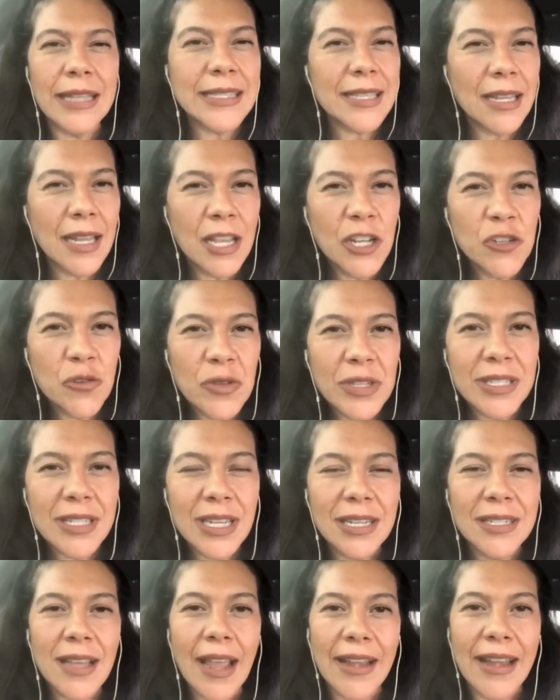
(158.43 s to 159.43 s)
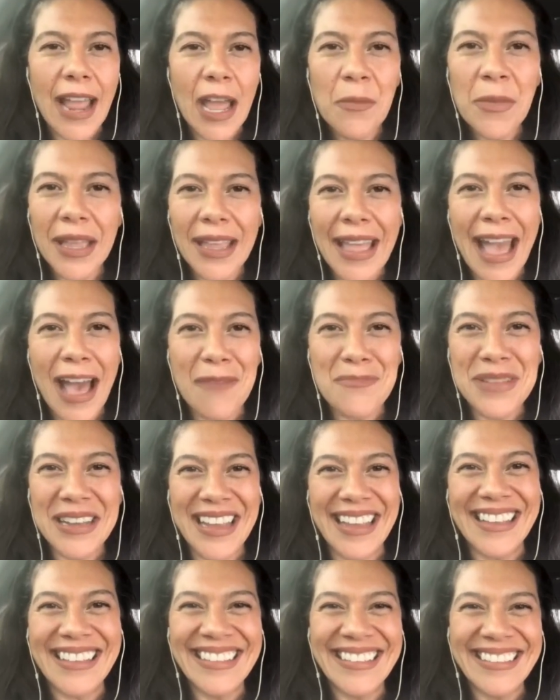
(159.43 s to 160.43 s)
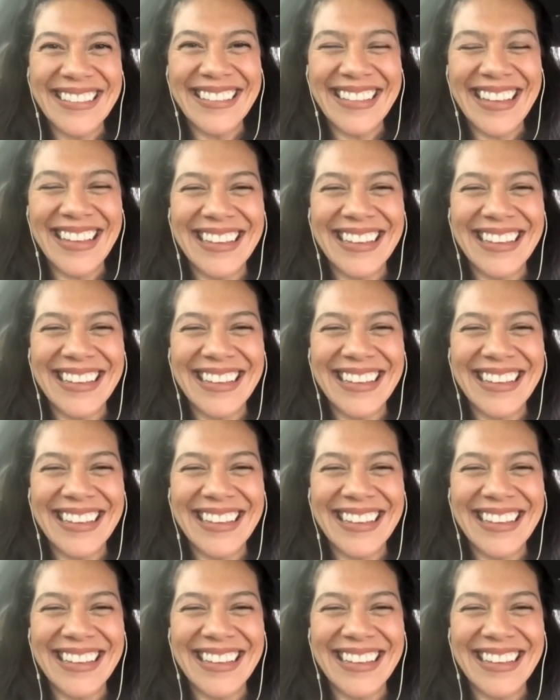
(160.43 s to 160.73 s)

it's an interesting dynamic happening.